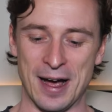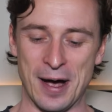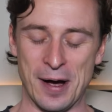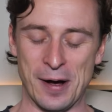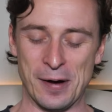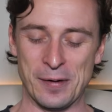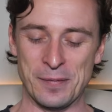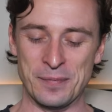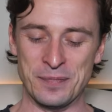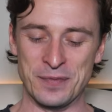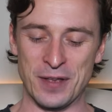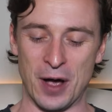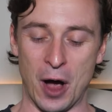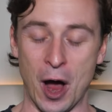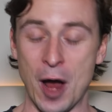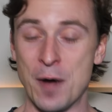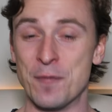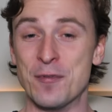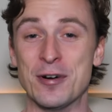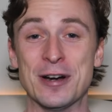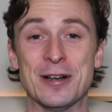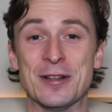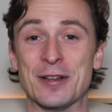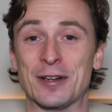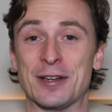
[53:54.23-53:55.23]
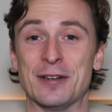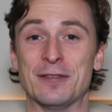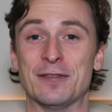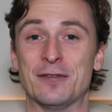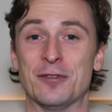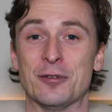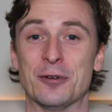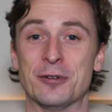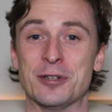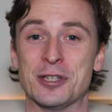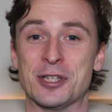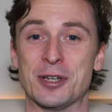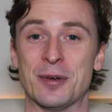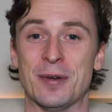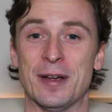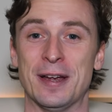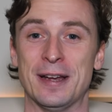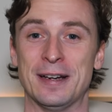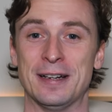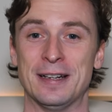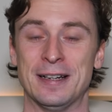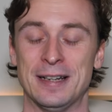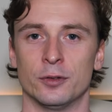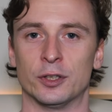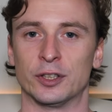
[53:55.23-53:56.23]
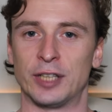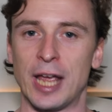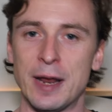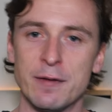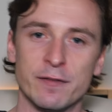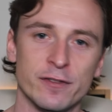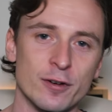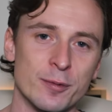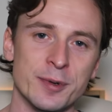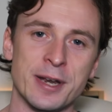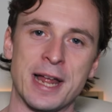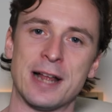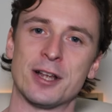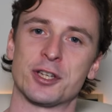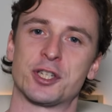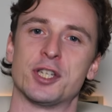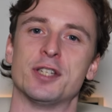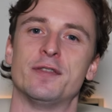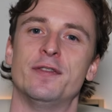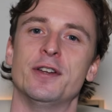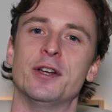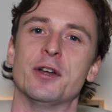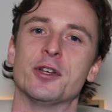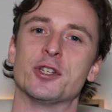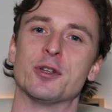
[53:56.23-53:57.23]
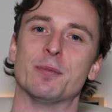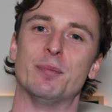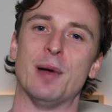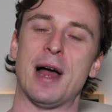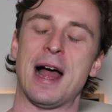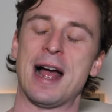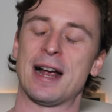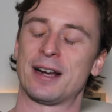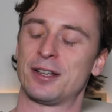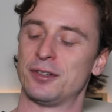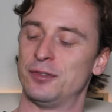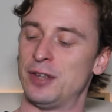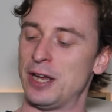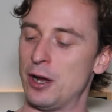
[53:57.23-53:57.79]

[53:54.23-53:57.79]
I'm really looking forward to it. The game film analysis videos are back.